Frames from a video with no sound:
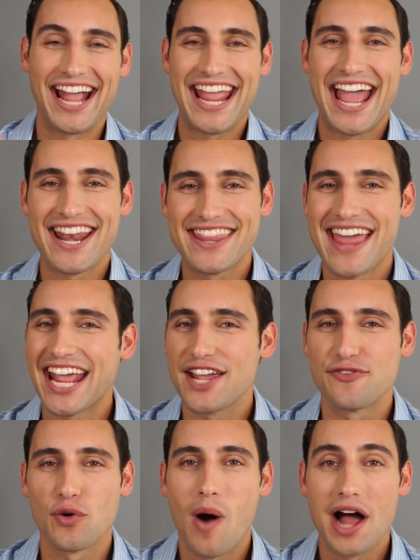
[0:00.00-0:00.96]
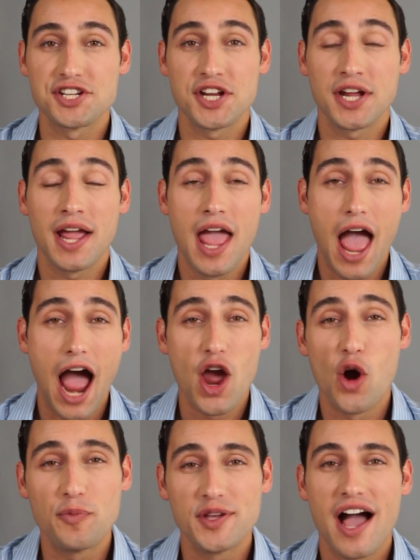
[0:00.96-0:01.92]
Again, thank you for watching. I
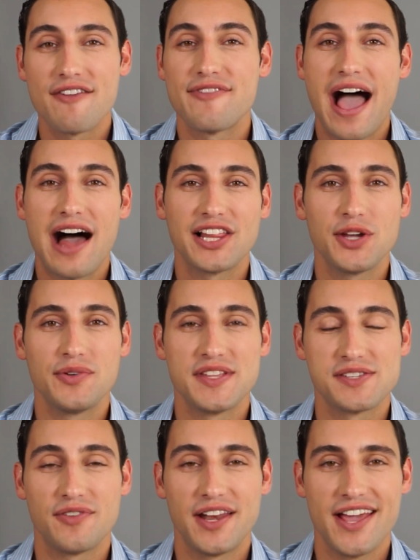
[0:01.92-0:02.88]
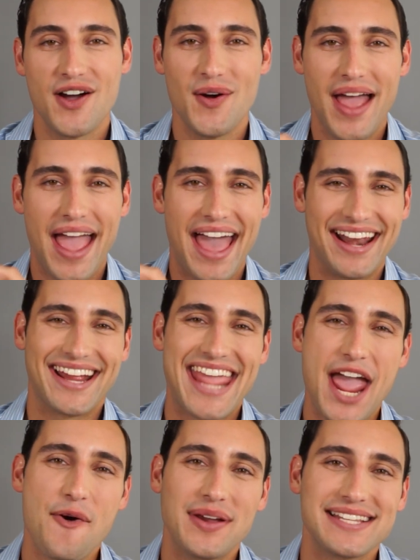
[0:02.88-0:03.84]
hope you got value in this video, and I
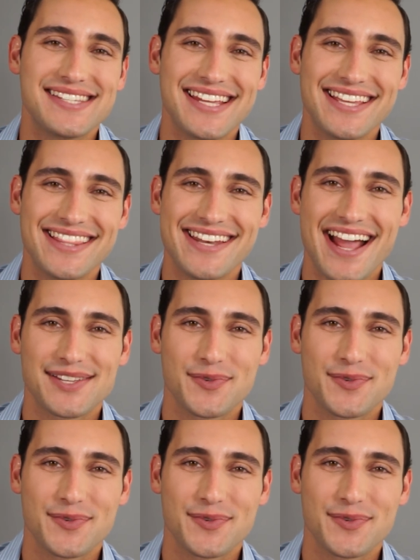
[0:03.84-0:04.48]
can't wait to see you in the next